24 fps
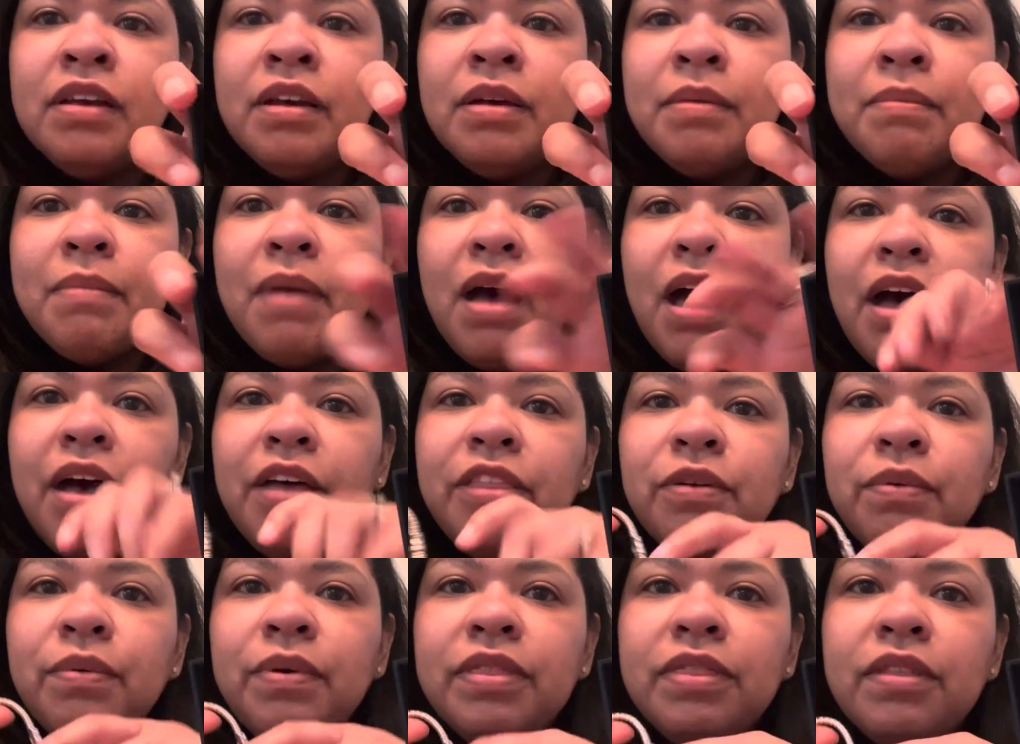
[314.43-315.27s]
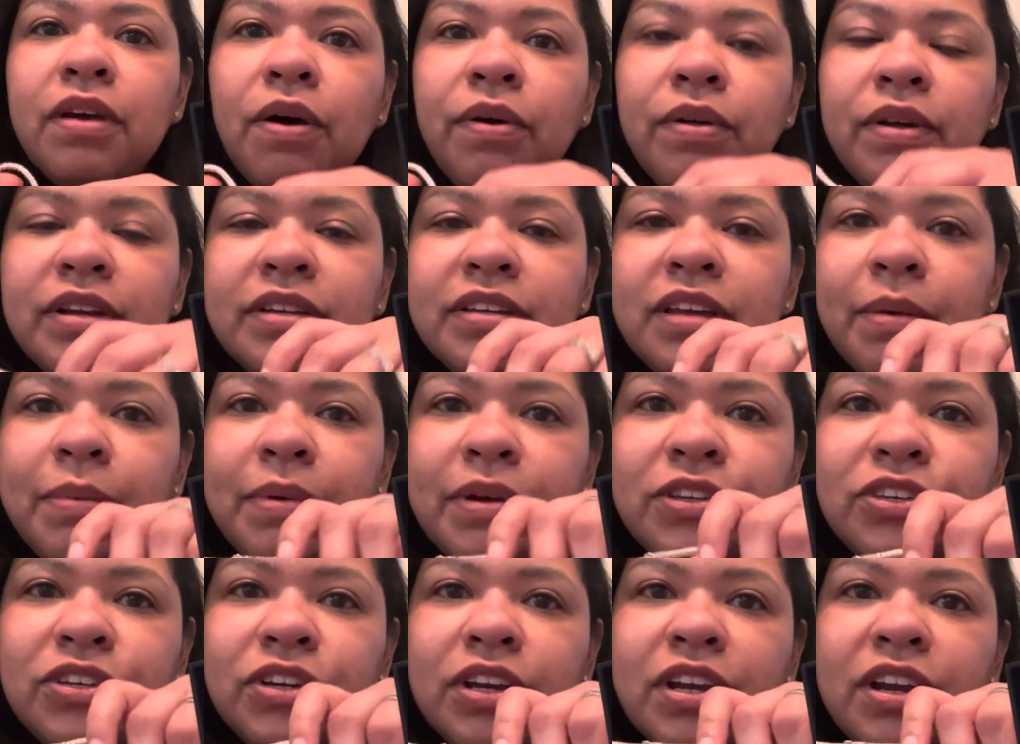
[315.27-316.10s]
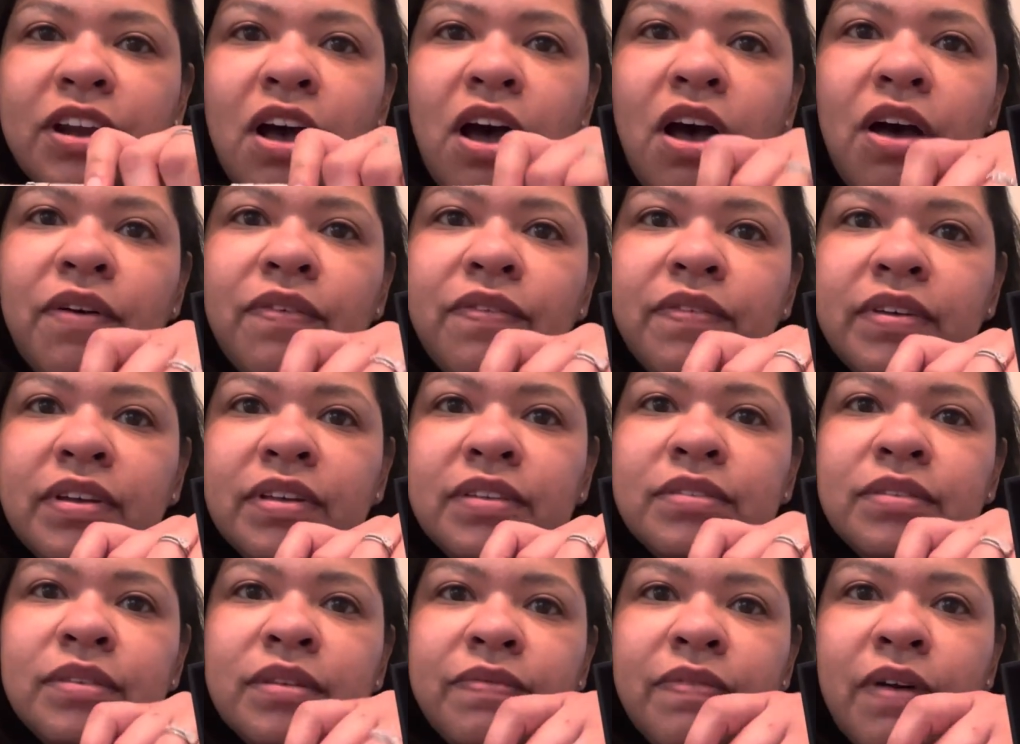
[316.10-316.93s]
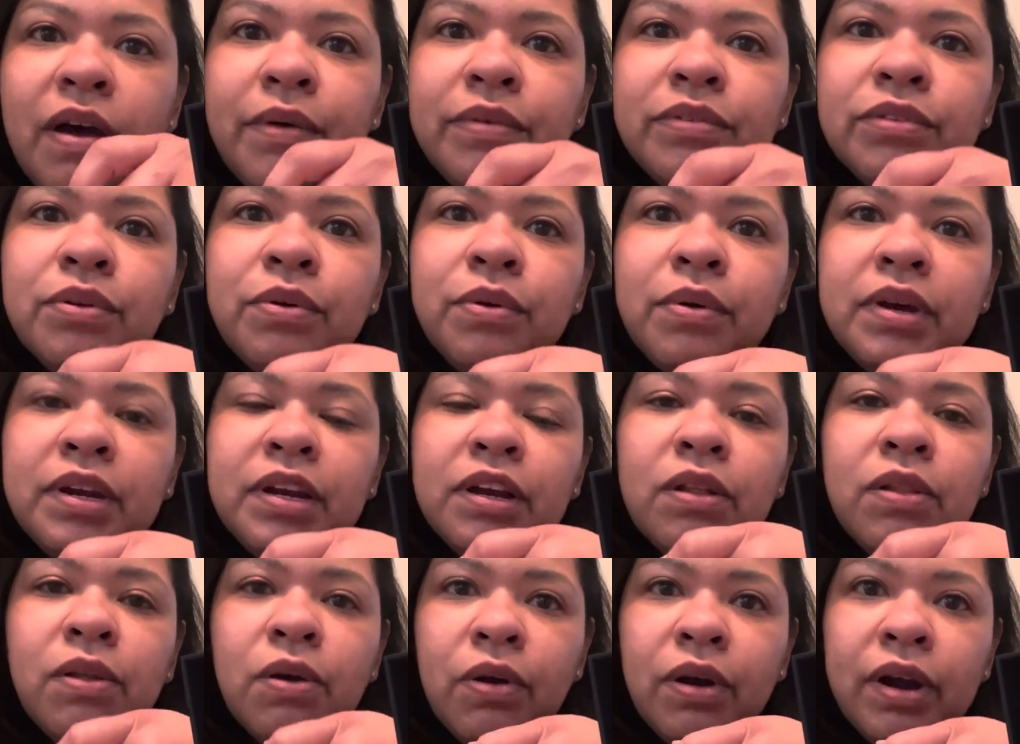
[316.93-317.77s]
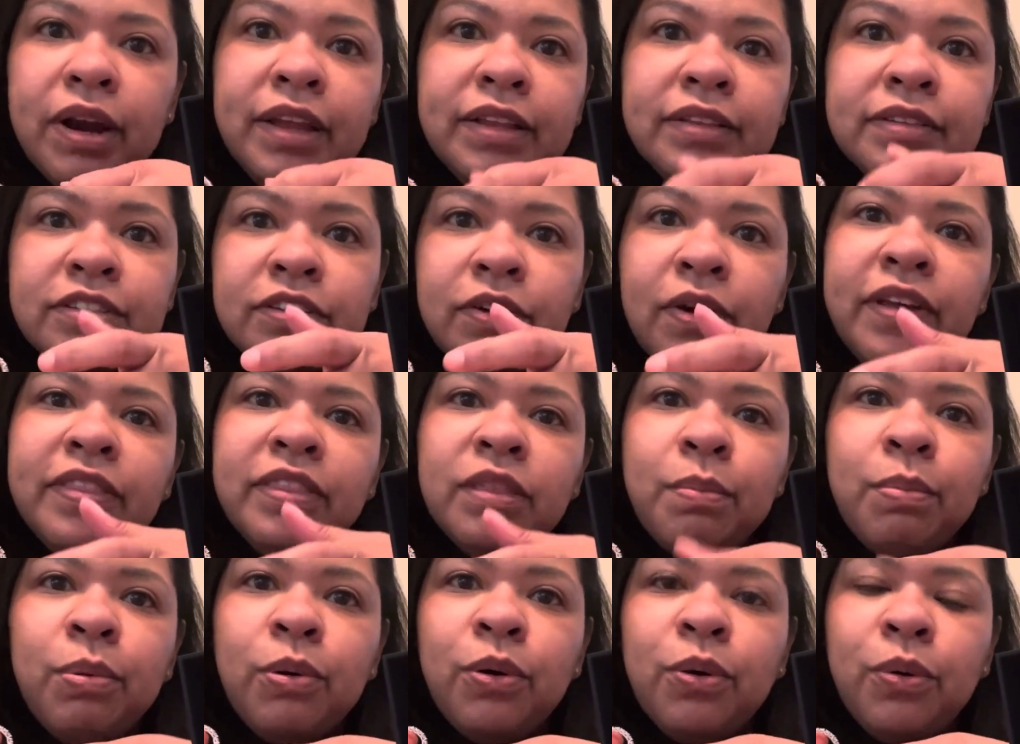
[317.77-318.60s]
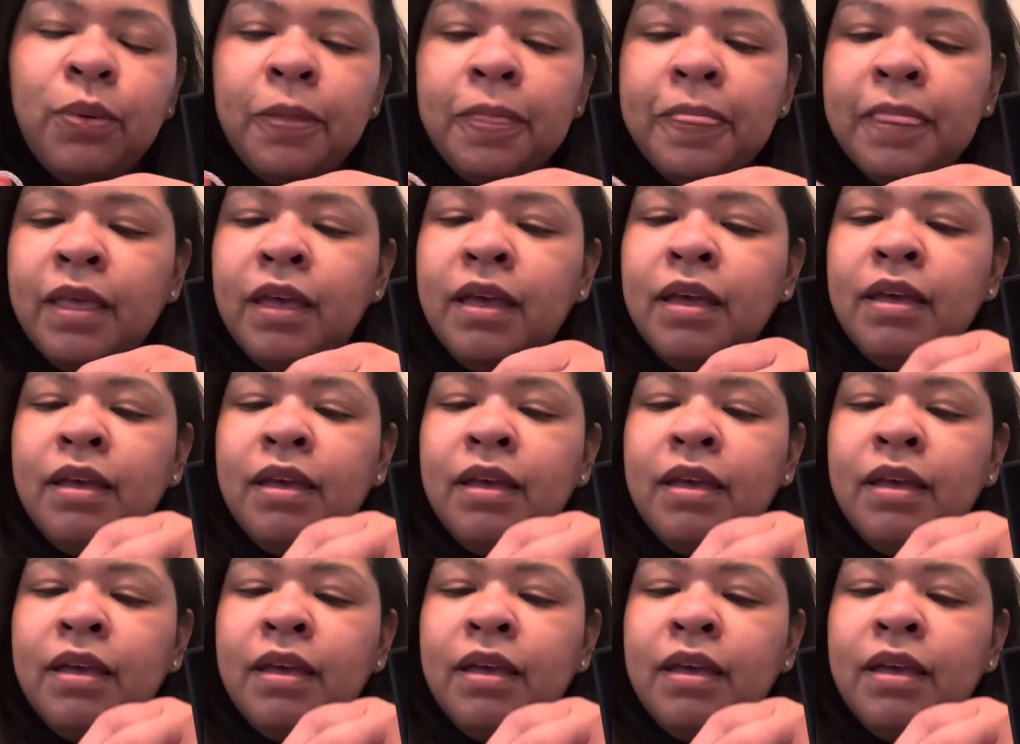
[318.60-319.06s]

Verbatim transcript: My other one, the only time I took it off is if I was going in chlorine, so at the pool,